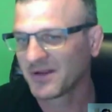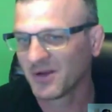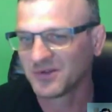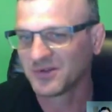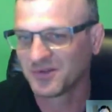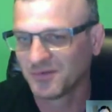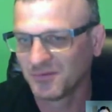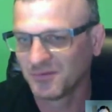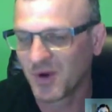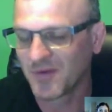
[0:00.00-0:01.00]
to
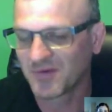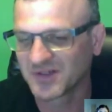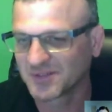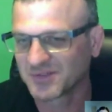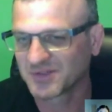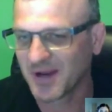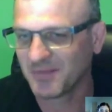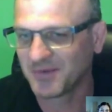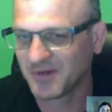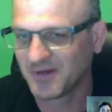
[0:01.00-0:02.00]
whoever subscribed to it
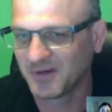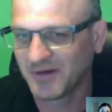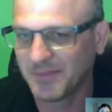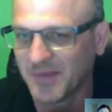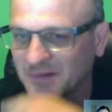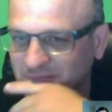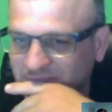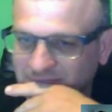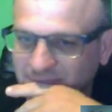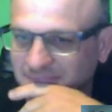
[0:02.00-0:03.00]
in their email.
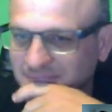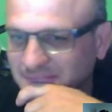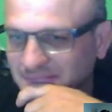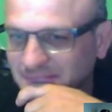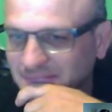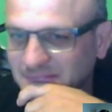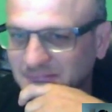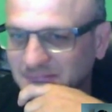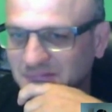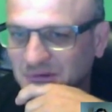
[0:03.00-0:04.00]

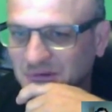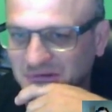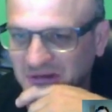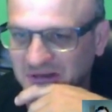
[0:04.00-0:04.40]
So like your